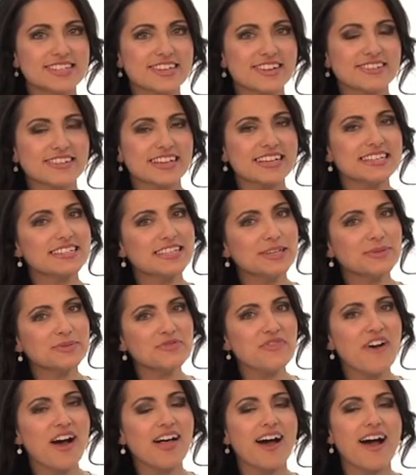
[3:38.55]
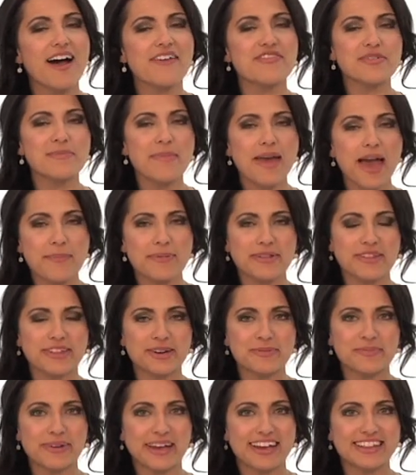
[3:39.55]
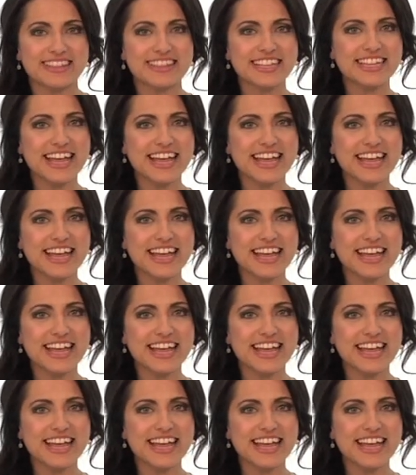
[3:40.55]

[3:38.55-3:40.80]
year, they seem to fall off the map a little bit.